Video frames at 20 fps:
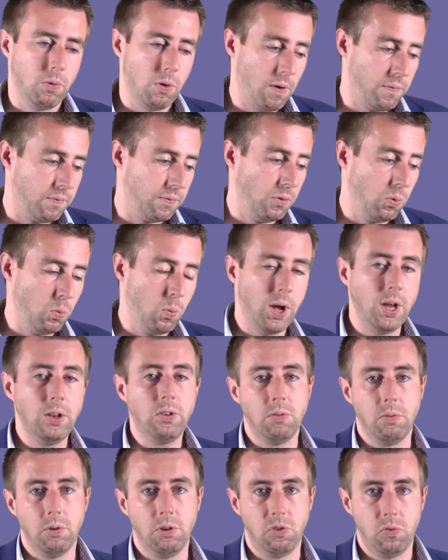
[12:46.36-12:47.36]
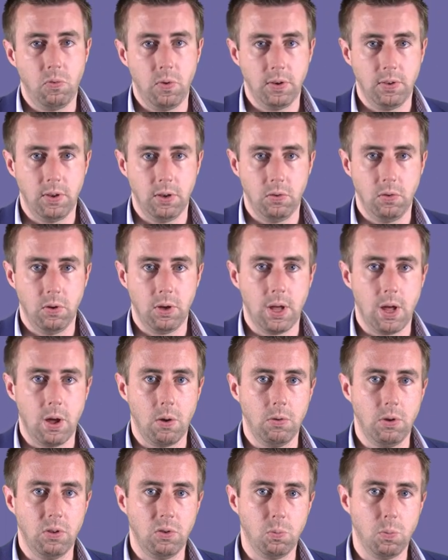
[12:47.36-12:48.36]
often way too restricted to
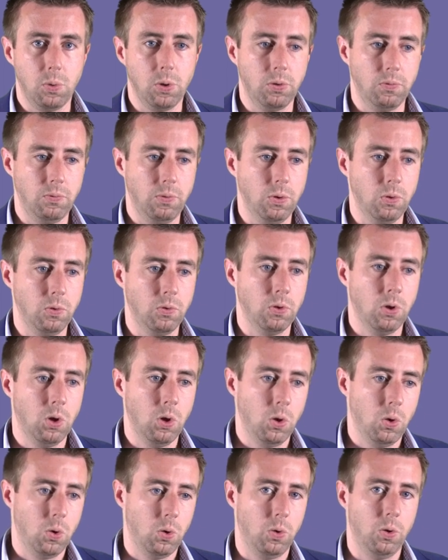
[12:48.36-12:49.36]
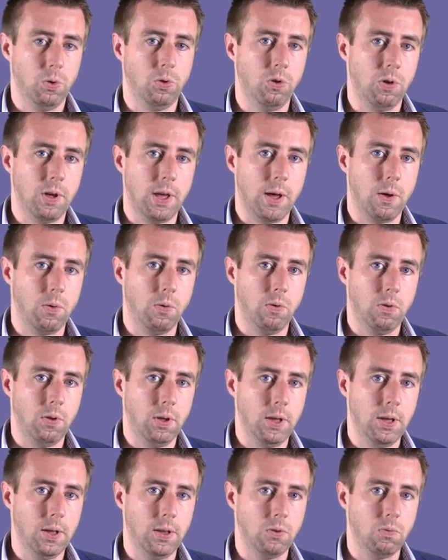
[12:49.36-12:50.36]
count as worldviews or to count
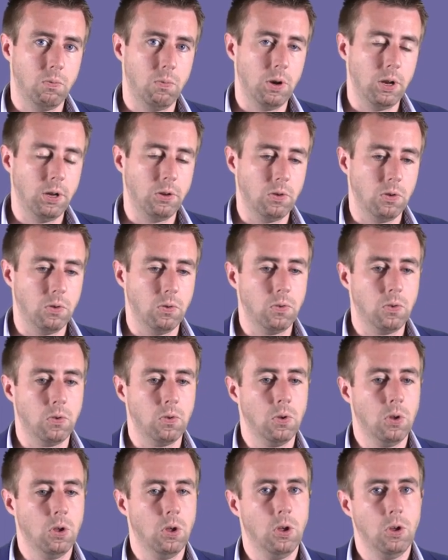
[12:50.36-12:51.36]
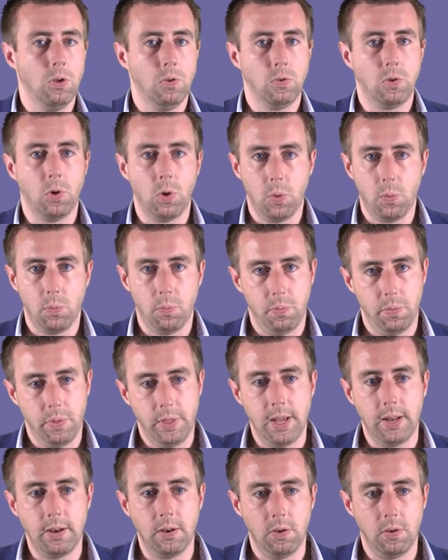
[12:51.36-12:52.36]
as religions. So
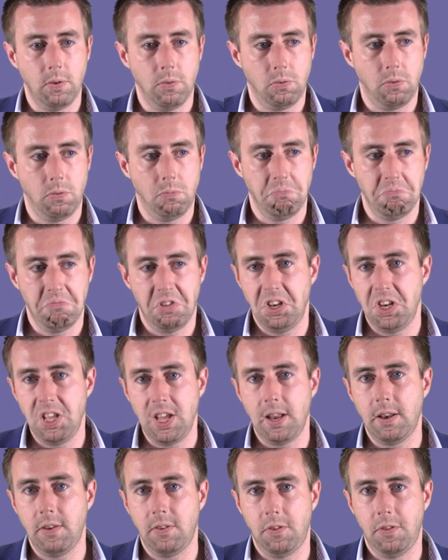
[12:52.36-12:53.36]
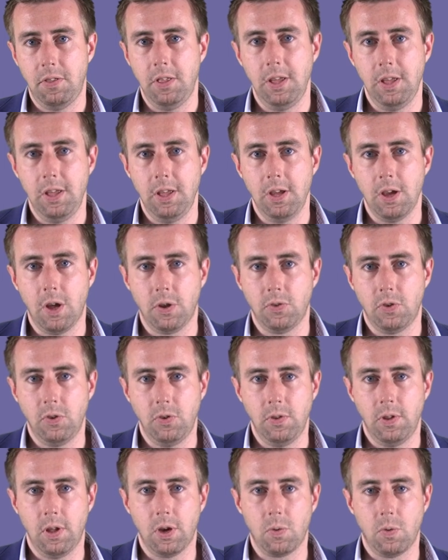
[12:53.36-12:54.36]
in the end, the answer
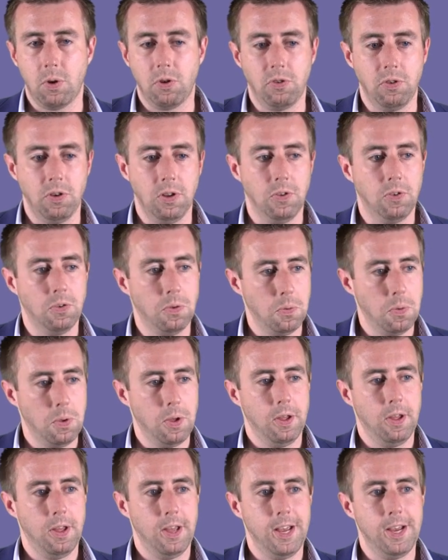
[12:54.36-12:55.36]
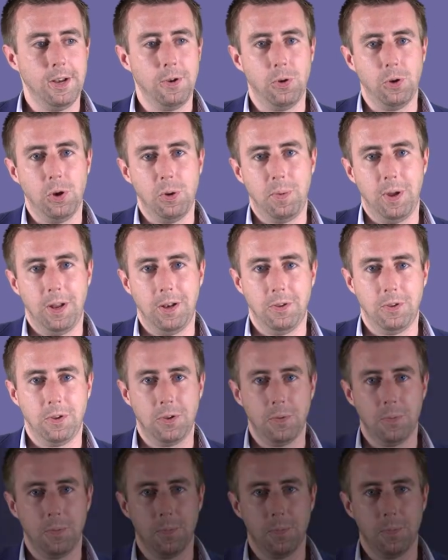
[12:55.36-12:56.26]
to that question is, it all depends.